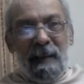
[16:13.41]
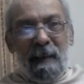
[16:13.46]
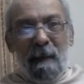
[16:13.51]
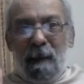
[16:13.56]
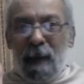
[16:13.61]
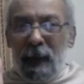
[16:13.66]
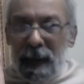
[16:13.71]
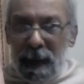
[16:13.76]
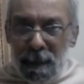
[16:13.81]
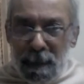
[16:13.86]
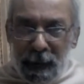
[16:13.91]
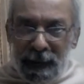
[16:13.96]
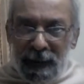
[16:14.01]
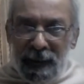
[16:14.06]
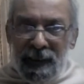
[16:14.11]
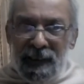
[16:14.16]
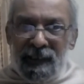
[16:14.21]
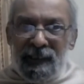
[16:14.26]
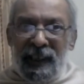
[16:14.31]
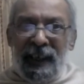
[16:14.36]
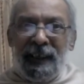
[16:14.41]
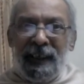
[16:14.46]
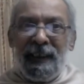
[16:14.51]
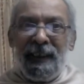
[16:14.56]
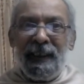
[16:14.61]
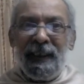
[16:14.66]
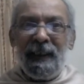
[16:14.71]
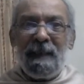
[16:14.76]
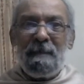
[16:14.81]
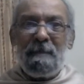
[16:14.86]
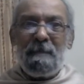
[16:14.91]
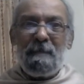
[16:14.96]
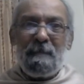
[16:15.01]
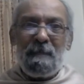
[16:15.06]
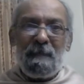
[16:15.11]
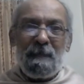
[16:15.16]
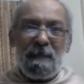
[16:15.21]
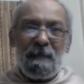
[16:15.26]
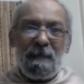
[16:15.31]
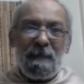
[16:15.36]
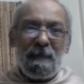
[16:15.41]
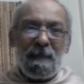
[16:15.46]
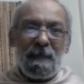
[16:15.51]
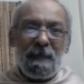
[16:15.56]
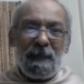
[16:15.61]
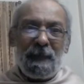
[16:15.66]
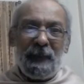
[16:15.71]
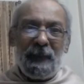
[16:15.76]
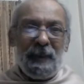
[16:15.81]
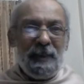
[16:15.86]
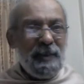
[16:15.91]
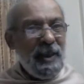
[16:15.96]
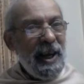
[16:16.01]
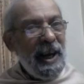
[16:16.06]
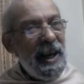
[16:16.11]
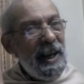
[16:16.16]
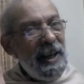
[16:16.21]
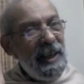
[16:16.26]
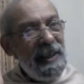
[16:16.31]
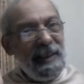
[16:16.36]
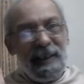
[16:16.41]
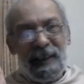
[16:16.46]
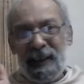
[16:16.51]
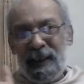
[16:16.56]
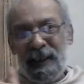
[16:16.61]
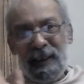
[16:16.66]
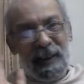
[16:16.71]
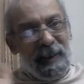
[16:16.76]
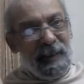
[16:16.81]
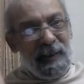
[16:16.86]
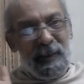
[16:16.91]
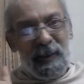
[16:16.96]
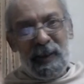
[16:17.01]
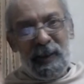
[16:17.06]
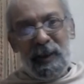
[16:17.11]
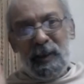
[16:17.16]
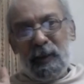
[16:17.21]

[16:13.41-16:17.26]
When the mother is angry, the child is